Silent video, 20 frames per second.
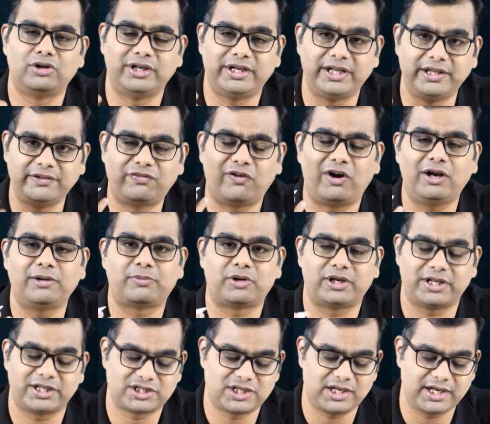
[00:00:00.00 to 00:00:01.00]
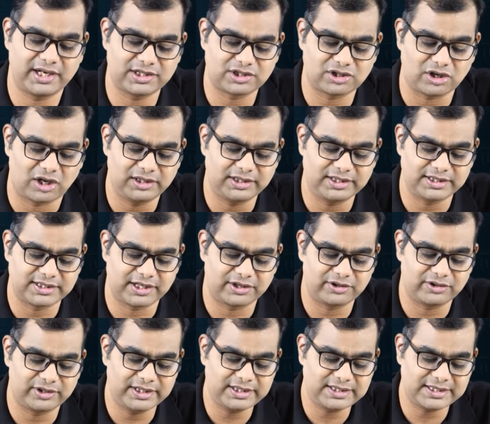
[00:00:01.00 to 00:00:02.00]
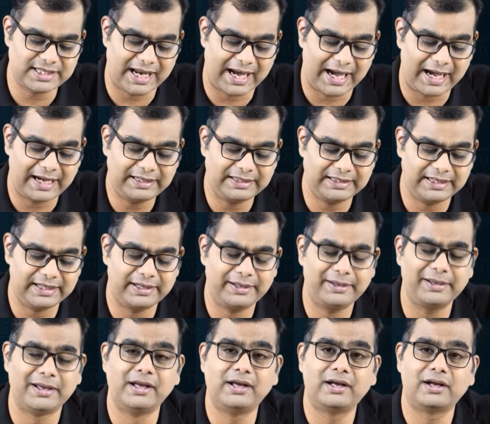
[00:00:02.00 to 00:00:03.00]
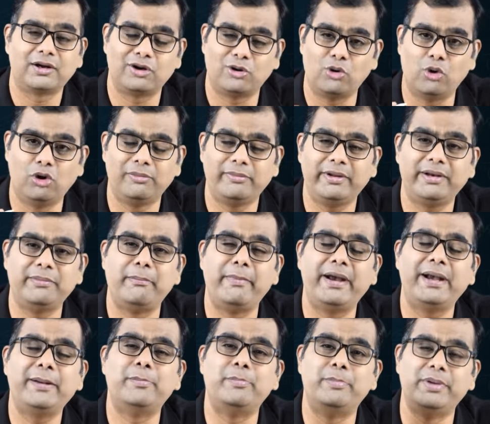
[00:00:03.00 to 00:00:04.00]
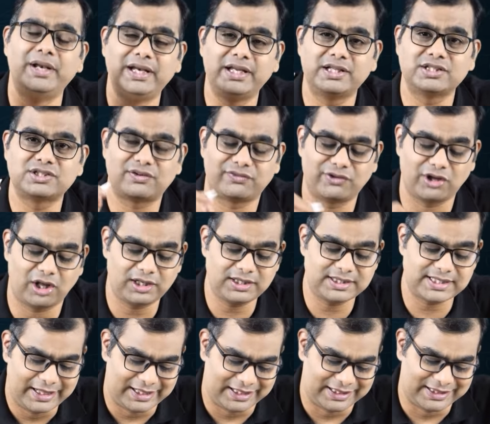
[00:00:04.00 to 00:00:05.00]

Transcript: default protection against all these securities, and Goldman made billions of dollars.